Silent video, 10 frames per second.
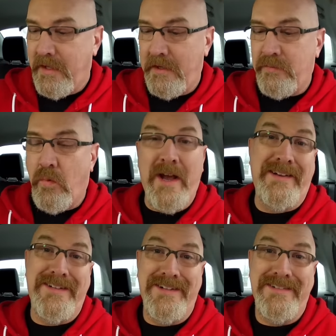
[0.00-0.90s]
it's
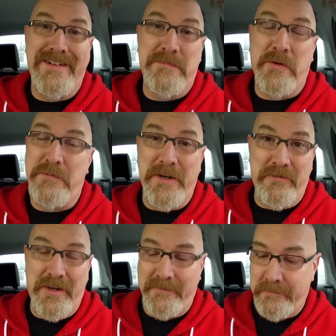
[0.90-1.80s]
white. It's supposed to be
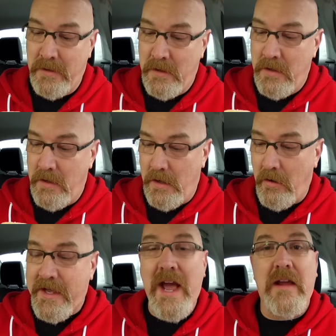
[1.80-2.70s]
green.
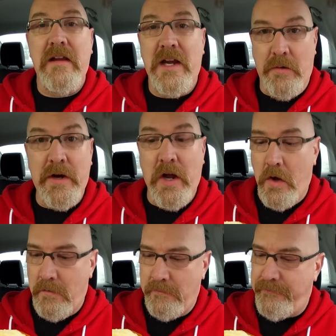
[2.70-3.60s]
Okay, here we
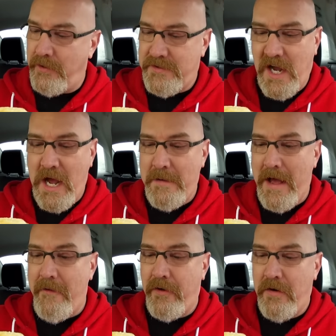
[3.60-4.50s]
go. First time
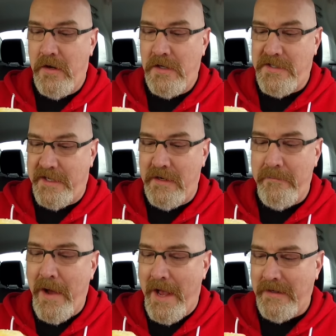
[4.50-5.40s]
ever taking a
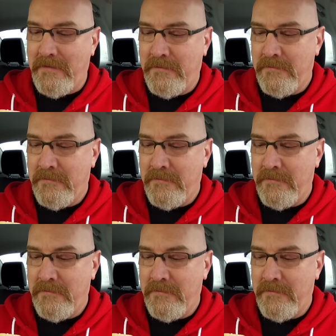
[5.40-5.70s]
bite.